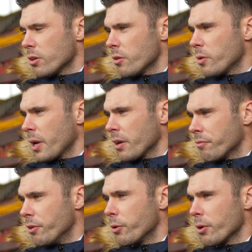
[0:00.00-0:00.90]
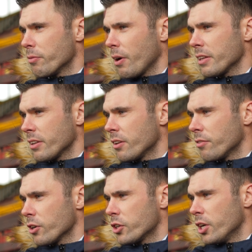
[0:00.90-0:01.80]
there's a real kind of feel good factor in the
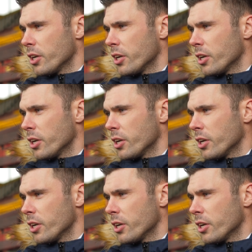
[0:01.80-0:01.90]
first